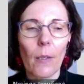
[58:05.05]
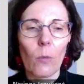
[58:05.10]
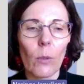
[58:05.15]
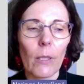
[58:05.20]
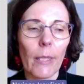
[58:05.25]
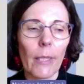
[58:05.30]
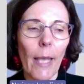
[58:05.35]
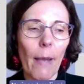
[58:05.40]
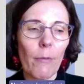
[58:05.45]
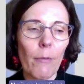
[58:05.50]

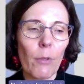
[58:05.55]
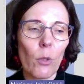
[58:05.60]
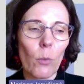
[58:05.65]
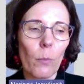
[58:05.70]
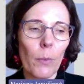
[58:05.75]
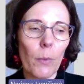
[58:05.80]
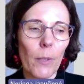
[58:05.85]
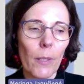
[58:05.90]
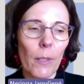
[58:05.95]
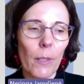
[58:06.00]
will have to
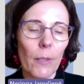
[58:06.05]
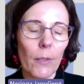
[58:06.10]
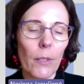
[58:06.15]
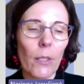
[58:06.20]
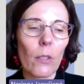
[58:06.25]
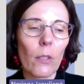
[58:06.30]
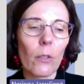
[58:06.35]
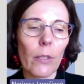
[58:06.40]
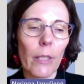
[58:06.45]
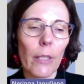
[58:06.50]
be
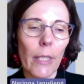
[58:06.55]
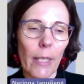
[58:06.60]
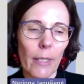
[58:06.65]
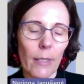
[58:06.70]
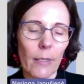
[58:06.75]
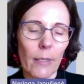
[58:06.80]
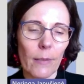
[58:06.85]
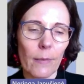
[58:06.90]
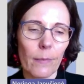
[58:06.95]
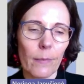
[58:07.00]

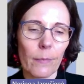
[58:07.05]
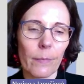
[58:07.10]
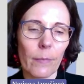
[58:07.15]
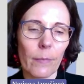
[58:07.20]
declared